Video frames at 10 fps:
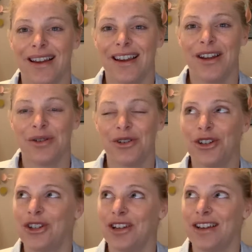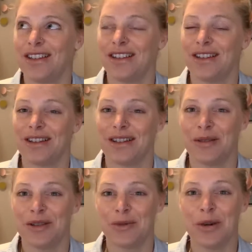it's
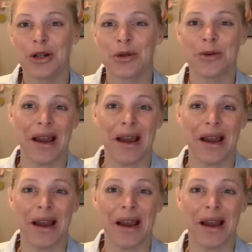spiritual